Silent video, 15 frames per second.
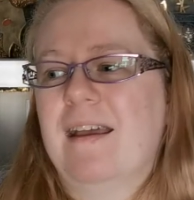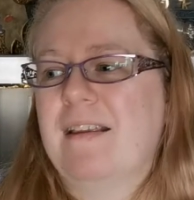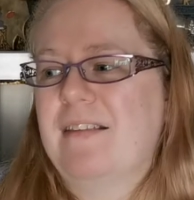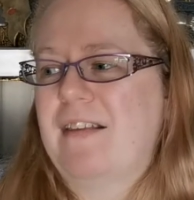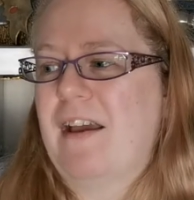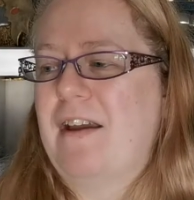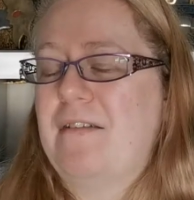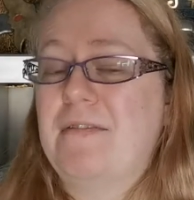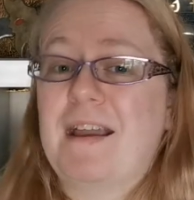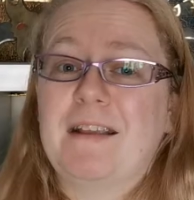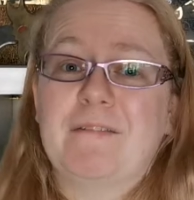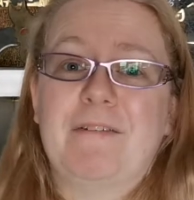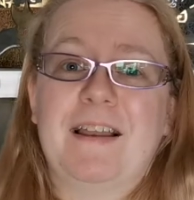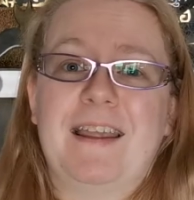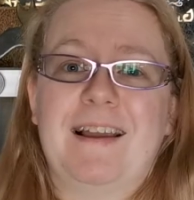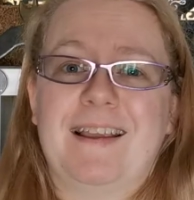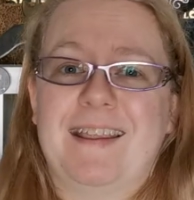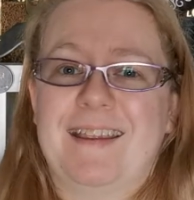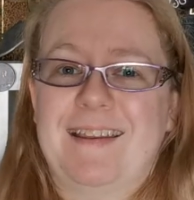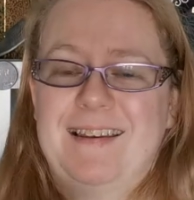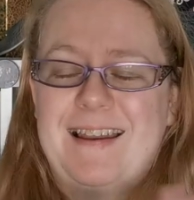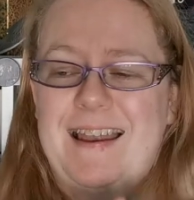So thankfully I
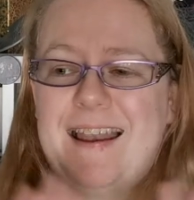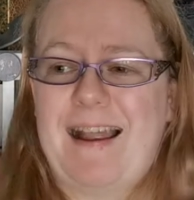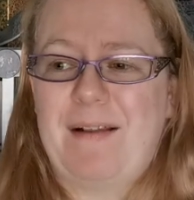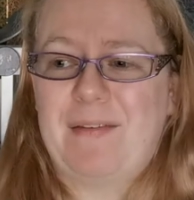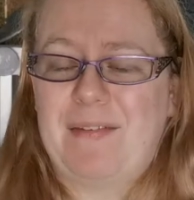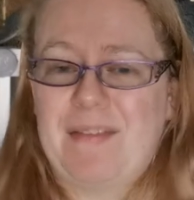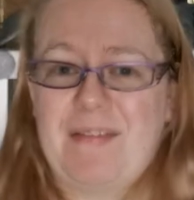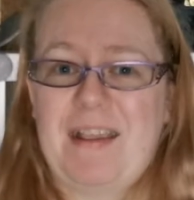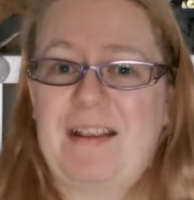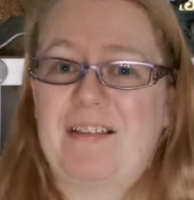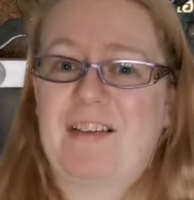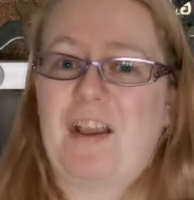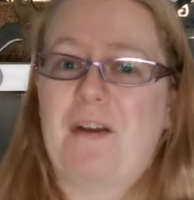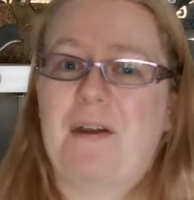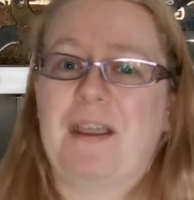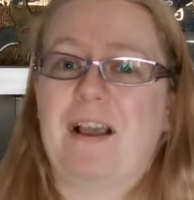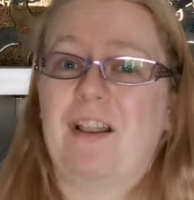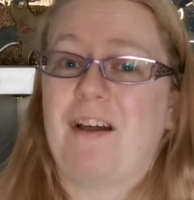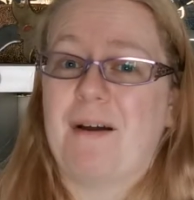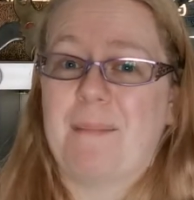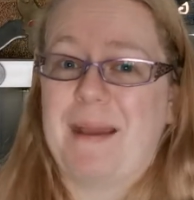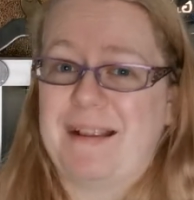can announce that things are going a
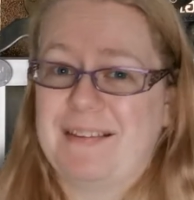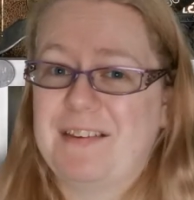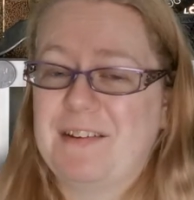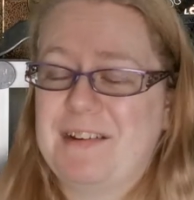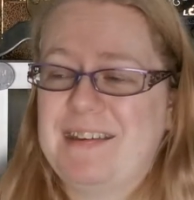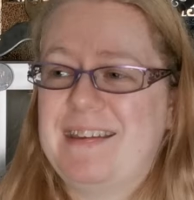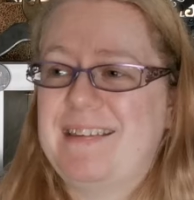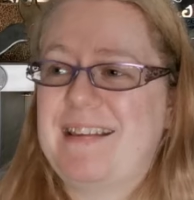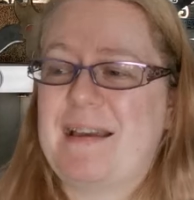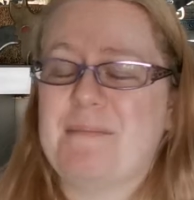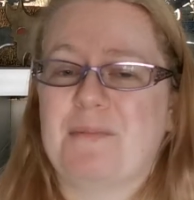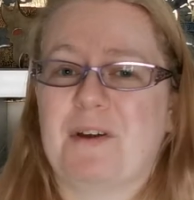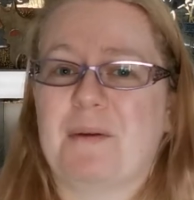lot better in December.